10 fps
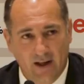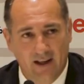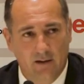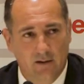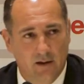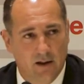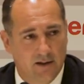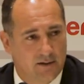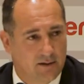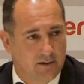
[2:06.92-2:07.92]
India
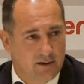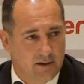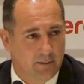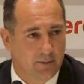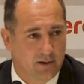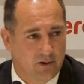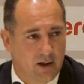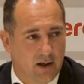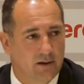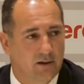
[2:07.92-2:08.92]
as a sleeping
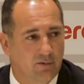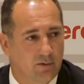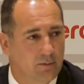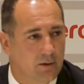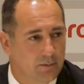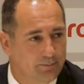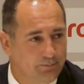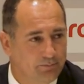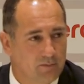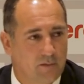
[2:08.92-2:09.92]
giant in football.
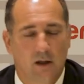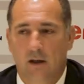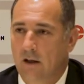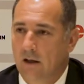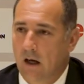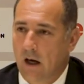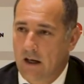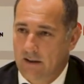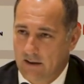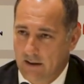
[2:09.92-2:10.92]

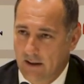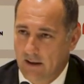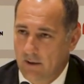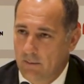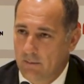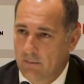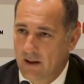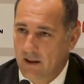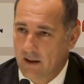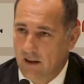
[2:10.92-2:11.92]
I see
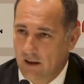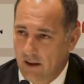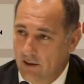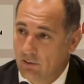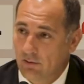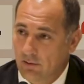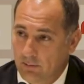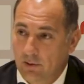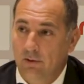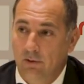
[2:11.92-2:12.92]
many and good
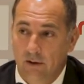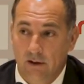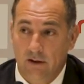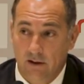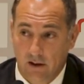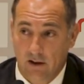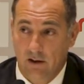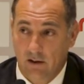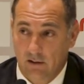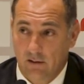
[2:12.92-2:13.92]
opportunities
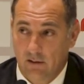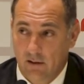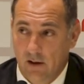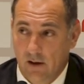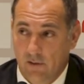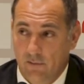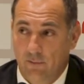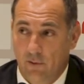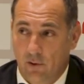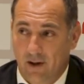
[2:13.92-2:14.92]
here
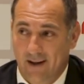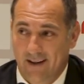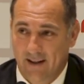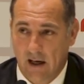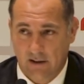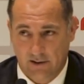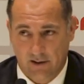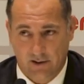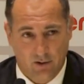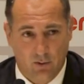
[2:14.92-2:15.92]
for
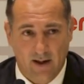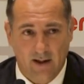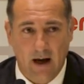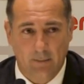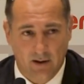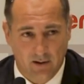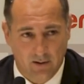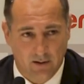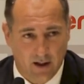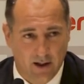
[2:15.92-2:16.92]
youngsters who are
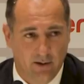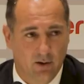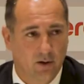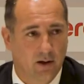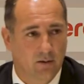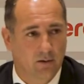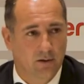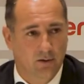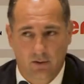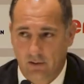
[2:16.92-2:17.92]
coming and knocking on
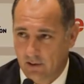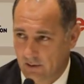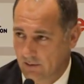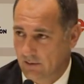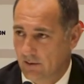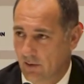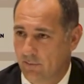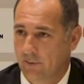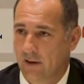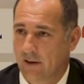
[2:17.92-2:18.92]
the door
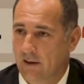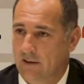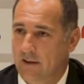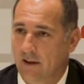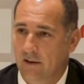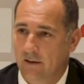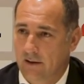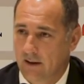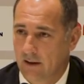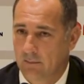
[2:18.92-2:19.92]
of Indian senior
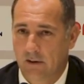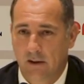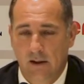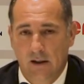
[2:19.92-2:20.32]
team.